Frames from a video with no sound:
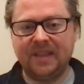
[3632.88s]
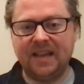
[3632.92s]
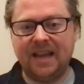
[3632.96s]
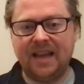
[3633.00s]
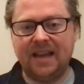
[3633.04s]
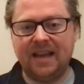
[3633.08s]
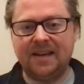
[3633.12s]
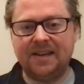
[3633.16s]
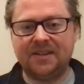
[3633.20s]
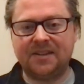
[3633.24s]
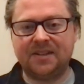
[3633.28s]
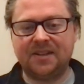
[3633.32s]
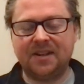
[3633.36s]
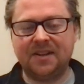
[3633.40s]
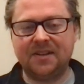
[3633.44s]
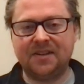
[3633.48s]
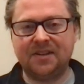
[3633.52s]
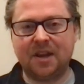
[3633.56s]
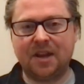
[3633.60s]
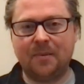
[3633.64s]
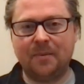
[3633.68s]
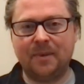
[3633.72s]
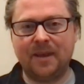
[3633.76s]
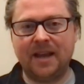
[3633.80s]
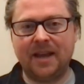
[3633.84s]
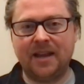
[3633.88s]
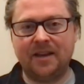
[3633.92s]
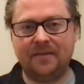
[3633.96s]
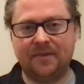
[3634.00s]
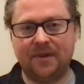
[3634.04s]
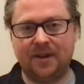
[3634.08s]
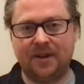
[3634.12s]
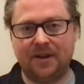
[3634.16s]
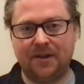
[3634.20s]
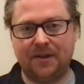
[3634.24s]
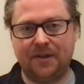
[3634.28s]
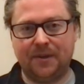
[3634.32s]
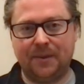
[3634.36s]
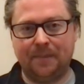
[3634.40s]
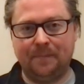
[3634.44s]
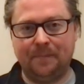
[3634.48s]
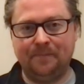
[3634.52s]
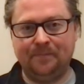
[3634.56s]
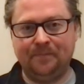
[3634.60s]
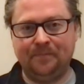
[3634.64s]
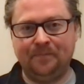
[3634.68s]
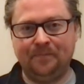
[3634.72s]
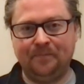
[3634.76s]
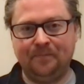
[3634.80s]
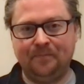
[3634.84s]
and it starts coming out of Earth,
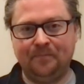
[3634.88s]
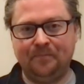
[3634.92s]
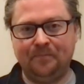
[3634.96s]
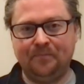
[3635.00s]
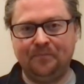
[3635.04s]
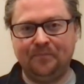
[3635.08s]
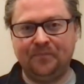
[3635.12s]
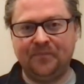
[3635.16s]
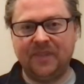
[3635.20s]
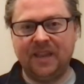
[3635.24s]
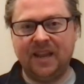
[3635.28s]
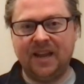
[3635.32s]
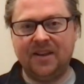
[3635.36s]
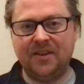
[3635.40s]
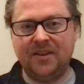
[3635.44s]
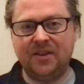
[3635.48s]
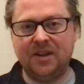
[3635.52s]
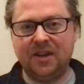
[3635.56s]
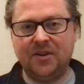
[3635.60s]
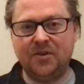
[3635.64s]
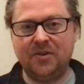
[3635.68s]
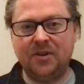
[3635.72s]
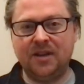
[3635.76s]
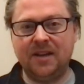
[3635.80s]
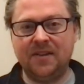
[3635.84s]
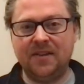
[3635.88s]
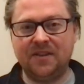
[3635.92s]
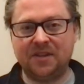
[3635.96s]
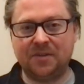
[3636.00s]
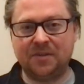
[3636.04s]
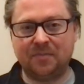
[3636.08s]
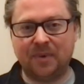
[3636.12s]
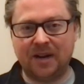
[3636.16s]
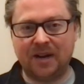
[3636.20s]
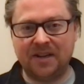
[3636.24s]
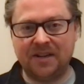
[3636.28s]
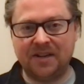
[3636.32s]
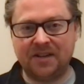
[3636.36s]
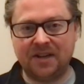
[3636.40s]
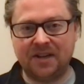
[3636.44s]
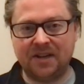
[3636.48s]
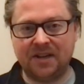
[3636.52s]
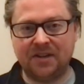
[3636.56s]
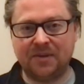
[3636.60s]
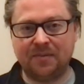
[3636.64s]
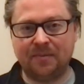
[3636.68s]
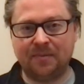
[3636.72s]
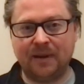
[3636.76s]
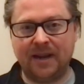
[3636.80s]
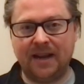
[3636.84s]
and and you hear the Spice
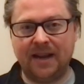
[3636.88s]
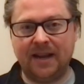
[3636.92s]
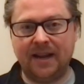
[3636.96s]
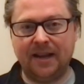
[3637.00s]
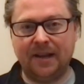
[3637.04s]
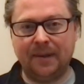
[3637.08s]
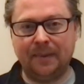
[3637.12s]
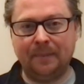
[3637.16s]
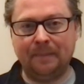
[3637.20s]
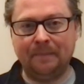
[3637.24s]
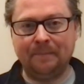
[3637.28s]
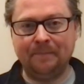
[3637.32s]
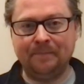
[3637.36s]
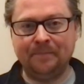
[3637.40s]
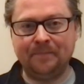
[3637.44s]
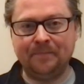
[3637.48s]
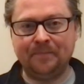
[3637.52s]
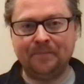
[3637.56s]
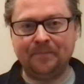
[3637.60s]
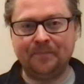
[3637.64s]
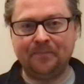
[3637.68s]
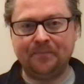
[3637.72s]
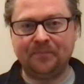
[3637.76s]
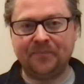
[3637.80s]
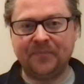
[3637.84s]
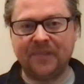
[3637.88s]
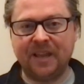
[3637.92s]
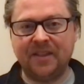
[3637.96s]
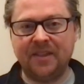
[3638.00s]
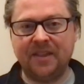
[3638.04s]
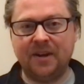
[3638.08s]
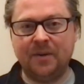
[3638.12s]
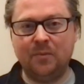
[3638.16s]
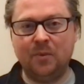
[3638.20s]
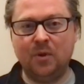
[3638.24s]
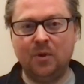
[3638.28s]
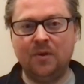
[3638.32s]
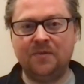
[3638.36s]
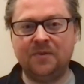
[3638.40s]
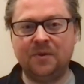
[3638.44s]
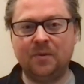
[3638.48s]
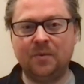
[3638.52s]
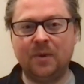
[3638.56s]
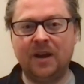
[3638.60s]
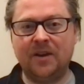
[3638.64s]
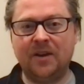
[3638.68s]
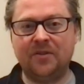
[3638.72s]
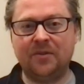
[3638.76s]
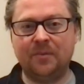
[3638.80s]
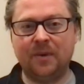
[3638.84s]
Girls playing and then it moves
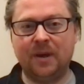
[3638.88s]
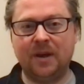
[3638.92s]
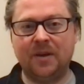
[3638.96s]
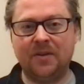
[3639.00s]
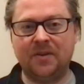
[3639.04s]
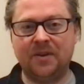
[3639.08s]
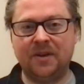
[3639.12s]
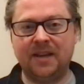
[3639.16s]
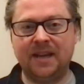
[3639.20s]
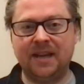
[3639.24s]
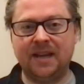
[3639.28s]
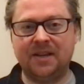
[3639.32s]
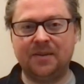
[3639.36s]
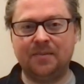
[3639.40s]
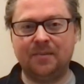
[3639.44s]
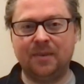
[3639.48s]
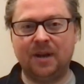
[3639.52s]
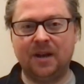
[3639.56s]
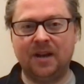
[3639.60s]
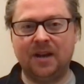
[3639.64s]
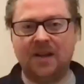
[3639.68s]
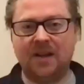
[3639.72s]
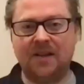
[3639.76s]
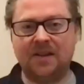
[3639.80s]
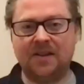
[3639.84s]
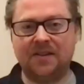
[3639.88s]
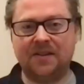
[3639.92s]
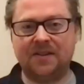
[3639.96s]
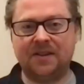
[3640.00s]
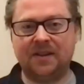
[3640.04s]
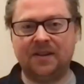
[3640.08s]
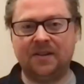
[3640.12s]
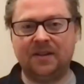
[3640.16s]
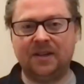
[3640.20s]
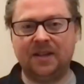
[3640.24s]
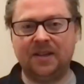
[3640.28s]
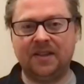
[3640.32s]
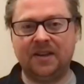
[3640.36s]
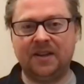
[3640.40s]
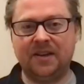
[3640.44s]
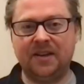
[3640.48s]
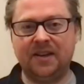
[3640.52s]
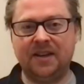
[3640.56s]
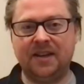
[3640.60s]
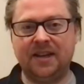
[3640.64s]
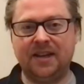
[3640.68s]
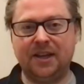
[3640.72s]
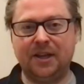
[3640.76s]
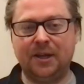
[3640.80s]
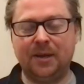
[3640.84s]
away from Earth, and you get to Mars, and then you
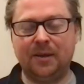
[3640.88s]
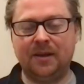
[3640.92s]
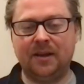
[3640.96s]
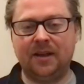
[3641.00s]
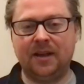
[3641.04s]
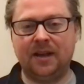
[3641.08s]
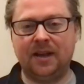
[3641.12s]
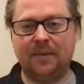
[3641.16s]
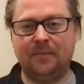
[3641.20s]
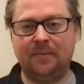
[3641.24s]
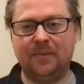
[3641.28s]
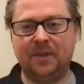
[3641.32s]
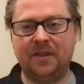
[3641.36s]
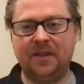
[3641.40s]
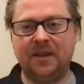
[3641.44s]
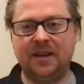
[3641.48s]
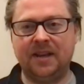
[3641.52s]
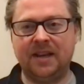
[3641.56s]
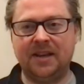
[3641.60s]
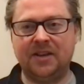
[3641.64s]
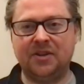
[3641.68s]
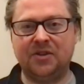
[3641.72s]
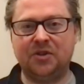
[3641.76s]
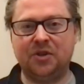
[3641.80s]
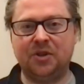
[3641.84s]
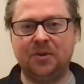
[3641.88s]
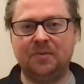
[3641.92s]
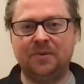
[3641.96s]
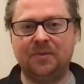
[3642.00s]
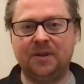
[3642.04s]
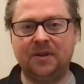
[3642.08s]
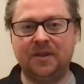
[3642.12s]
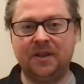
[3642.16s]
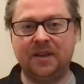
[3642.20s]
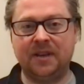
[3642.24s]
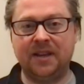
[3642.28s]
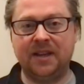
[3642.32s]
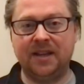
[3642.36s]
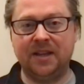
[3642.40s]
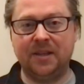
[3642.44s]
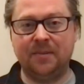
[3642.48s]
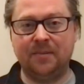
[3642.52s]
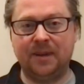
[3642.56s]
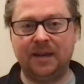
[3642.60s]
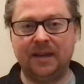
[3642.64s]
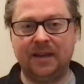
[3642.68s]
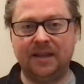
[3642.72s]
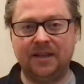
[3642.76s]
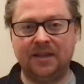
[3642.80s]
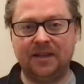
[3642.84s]
hear, um, and then you get to Jupiter, and then you hear the
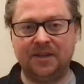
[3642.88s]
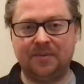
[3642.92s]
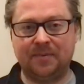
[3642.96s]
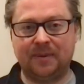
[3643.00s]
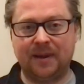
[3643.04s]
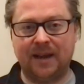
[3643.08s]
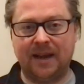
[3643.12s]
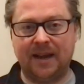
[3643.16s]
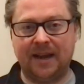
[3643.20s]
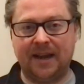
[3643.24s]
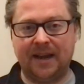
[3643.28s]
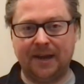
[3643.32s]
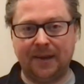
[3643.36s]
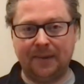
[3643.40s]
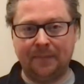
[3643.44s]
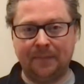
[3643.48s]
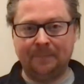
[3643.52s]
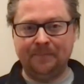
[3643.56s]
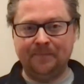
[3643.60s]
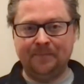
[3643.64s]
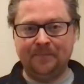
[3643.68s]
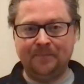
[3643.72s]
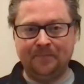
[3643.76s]
Beatles playing,